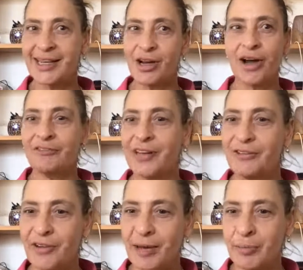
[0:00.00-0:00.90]
And I
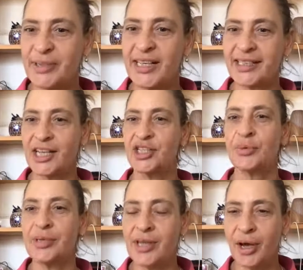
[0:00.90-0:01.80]
feed Fiber Protect, as
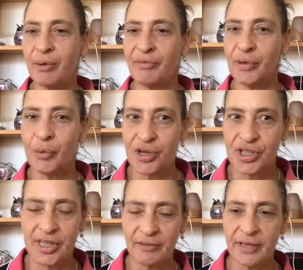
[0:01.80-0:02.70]
you would know if you
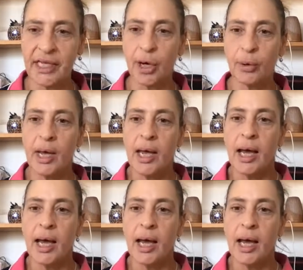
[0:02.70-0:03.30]
watched the video.